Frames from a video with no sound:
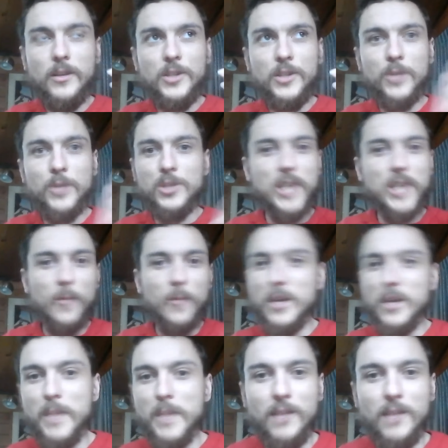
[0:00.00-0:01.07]
She was just like, we
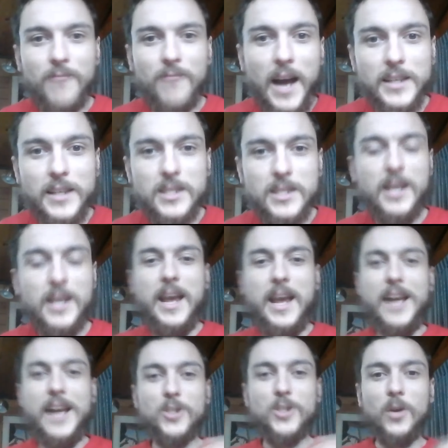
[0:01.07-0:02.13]
can make it fast.
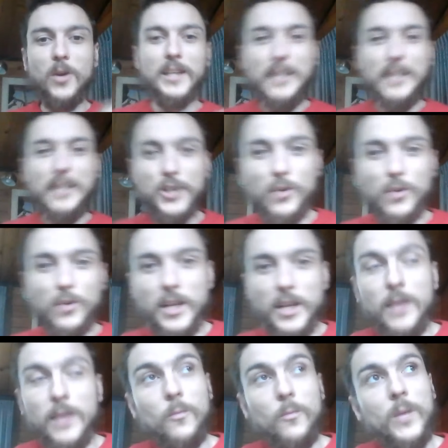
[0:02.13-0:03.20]
And so
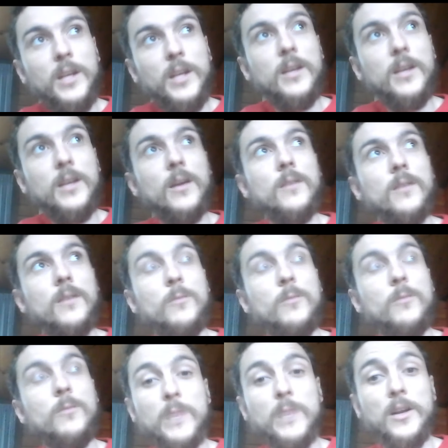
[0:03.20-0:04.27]
literally we
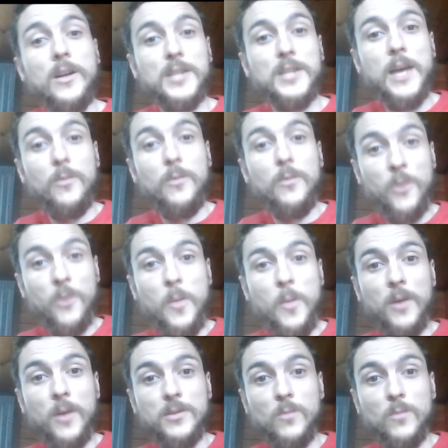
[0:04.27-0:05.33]
we we locked down with her
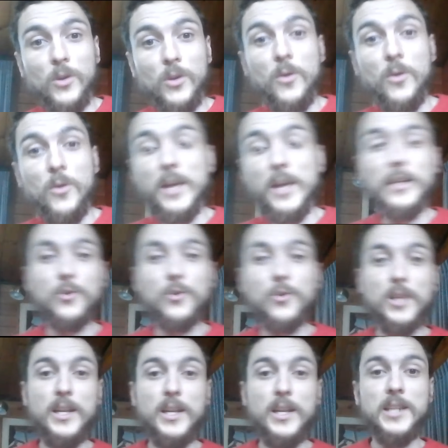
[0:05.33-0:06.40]
parents in Wanganui, and
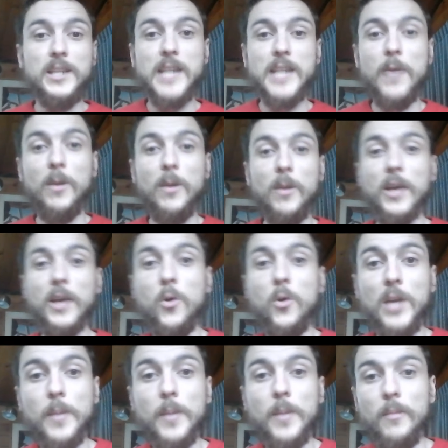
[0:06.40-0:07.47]
literally the next day we were like
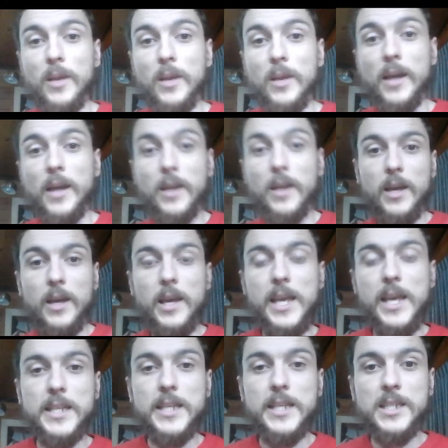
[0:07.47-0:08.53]
calling up people being like,
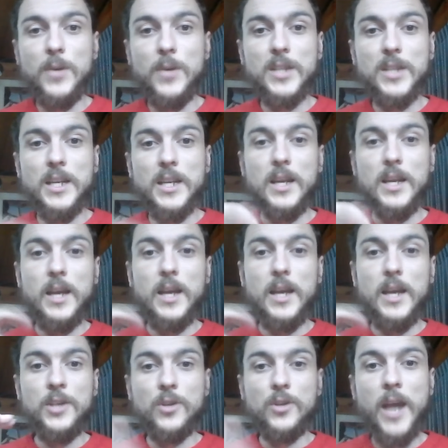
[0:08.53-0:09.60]
here's the series idea,
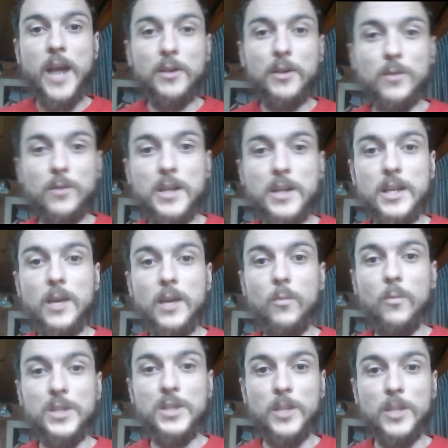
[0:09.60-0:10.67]
here's your character idea,
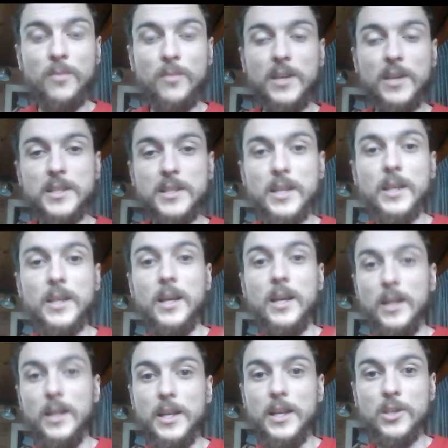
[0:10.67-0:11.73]
it's an improvised thing,
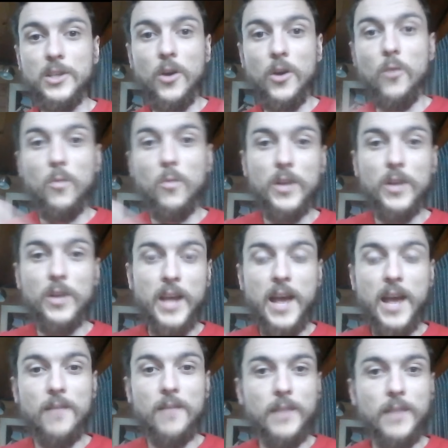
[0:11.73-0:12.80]
let's go, what do you
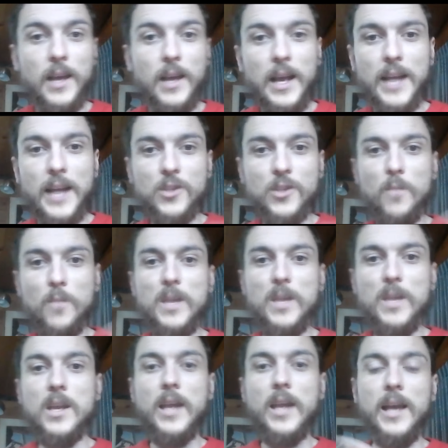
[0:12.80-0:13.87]
have? And so
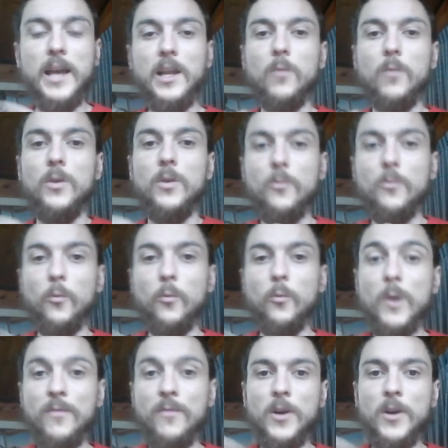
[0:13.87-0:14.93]
me and Ella would
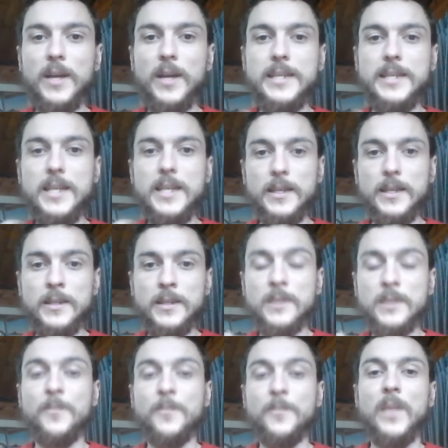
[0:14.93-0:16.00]
riff on
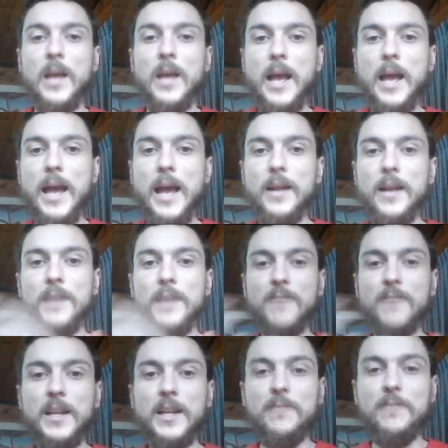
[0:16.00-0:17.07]
ideas and I
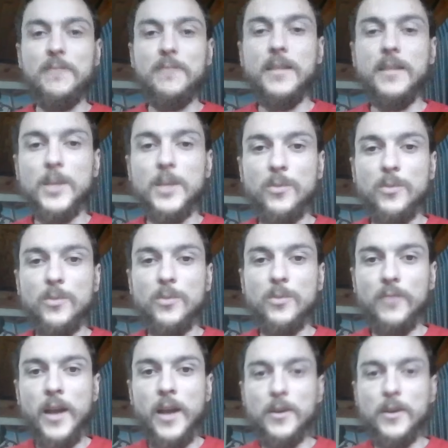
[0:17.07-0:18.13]
funny, funny things we thought for
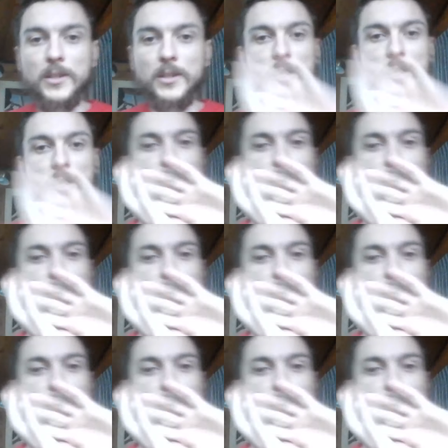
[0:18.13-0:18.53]
characters, then we